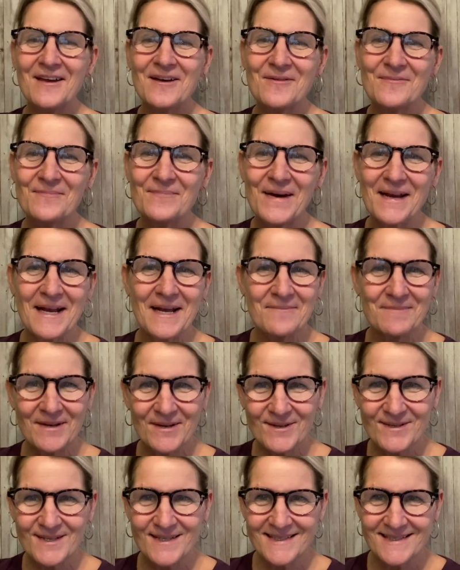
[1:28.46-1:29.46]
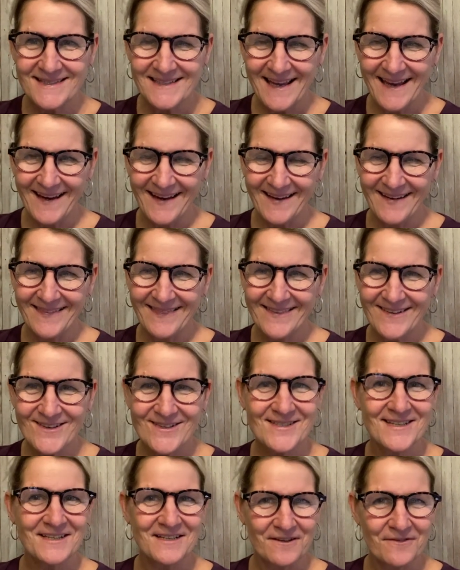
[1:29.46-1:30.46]
But I'm here to say
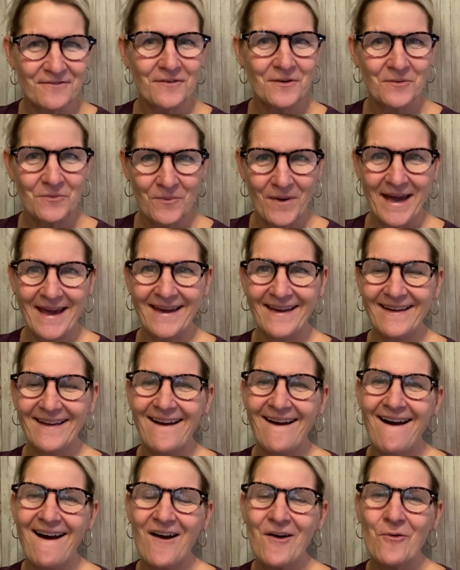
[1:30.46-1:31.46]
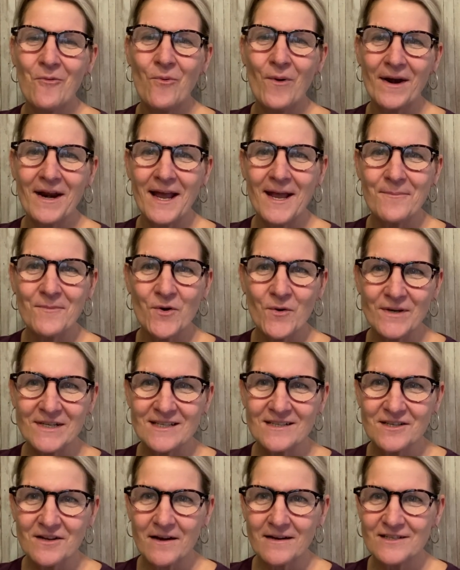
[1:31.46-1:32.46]
there's a different way. What I'm going to
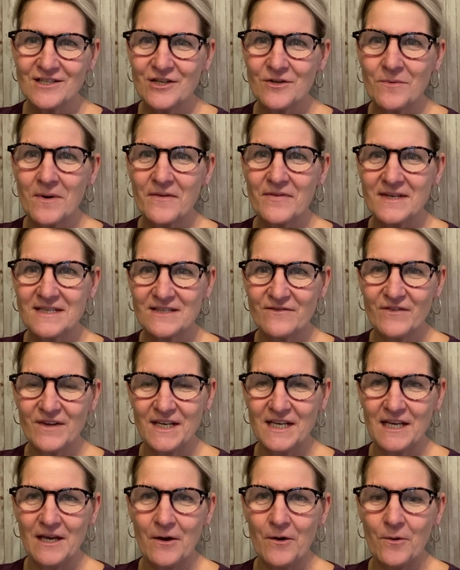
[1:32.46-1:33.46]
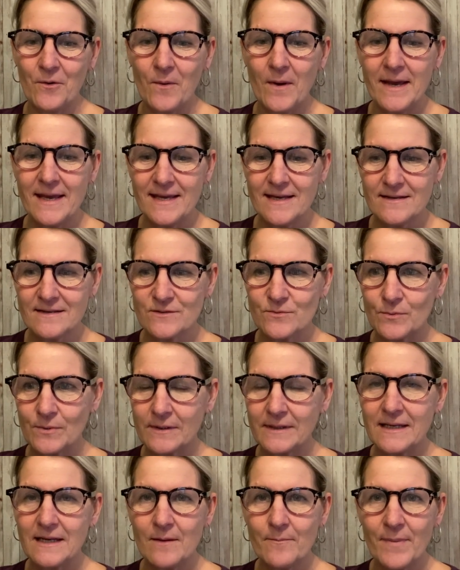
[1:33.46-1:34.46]
talk to you on this video is
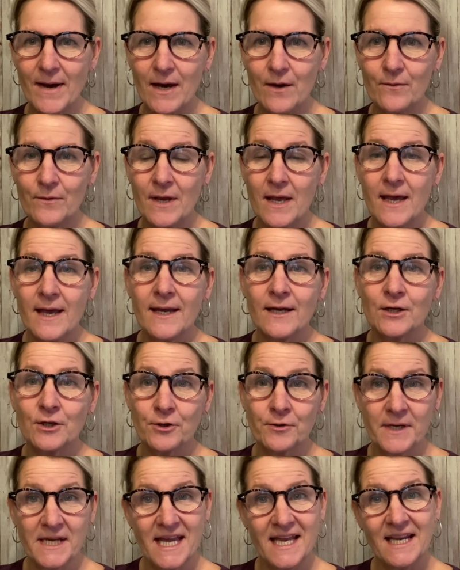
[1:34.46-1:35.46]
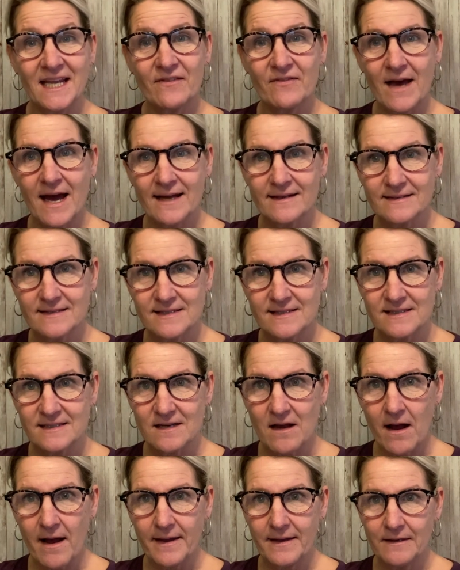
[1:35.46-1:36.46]
really about creating that
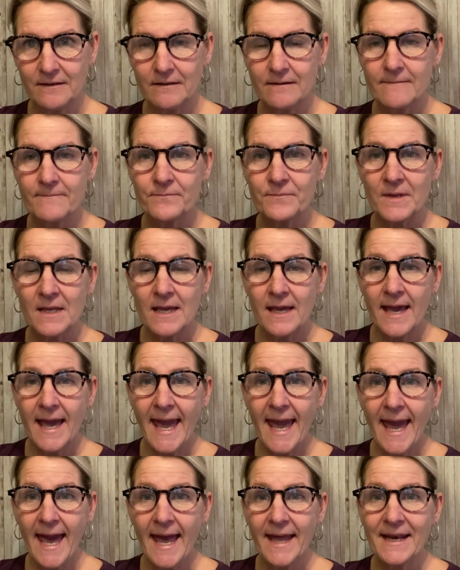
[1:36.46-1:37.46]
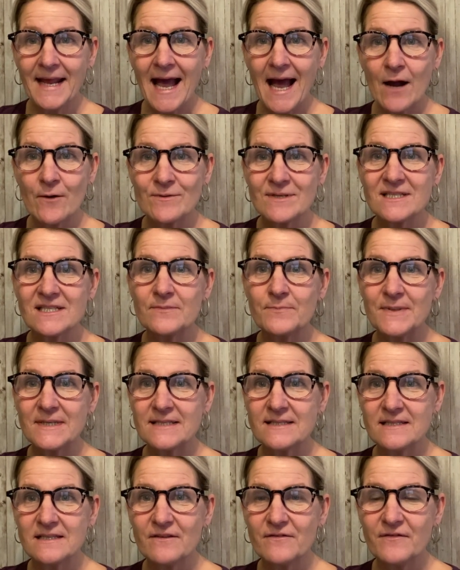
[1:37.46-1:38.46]
style and how
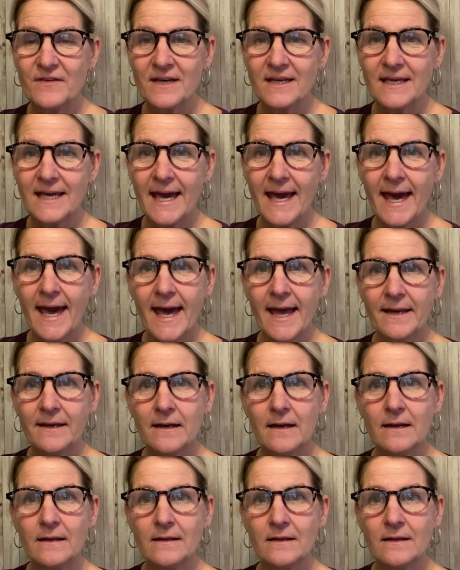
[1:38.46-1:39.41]
specific and,